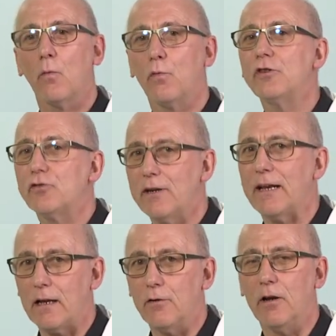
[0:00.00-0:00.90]
we should
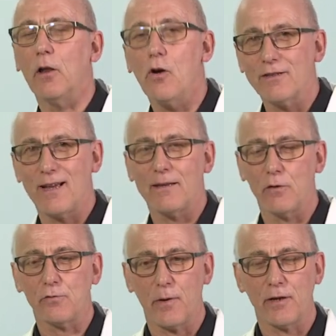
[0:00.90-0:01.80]
include alongside
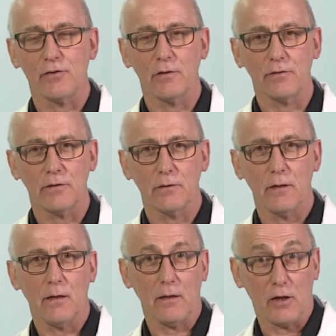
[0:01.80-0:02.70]
those patients
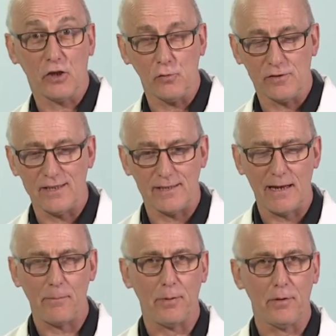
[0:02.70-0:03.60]
a QC
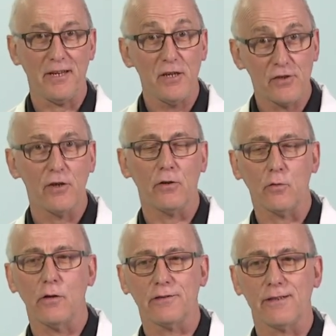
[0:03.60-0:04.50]
sample, an internal
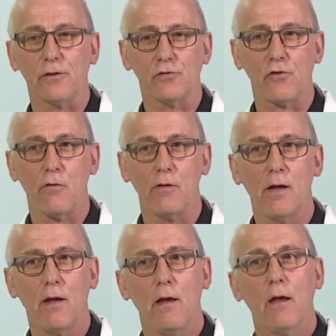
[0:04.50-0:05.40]
quality control,
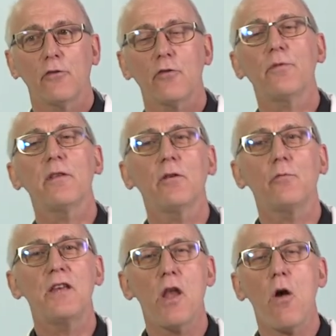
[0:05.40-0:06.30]
something that
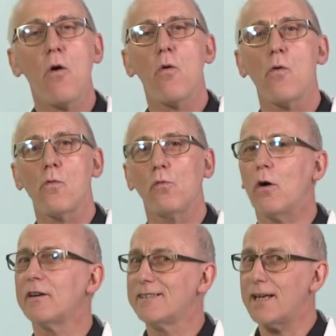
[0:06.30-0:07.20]
we know
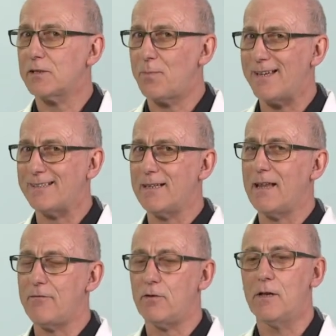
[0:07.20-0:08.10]
what is the expected
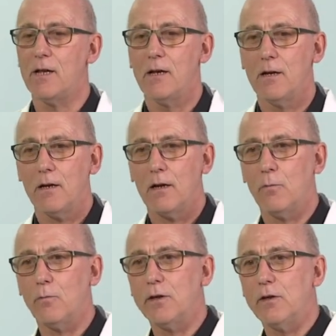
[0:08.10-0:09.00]
level,
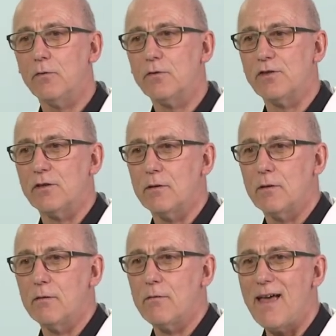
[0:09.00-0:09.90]
and we use
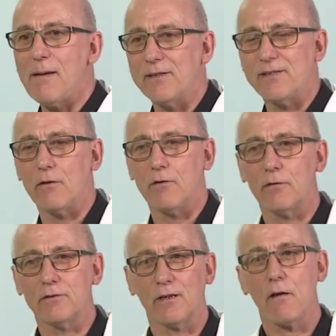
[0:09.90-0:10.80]
that
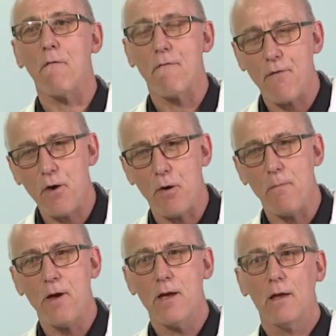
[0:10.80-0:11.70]
material to
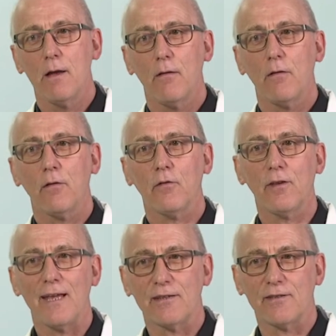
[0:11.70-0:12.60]
confirm
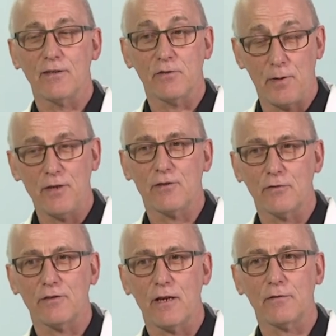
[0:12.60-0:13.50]
that the assay has been
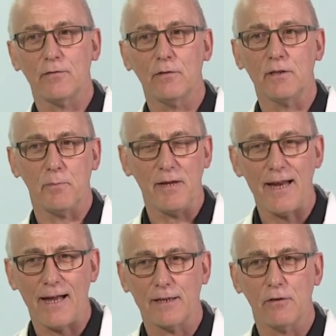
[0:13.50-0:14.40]
successful, it's
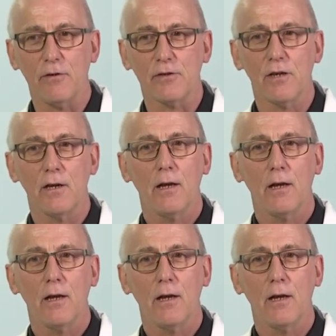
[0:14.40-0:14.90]
been accurate,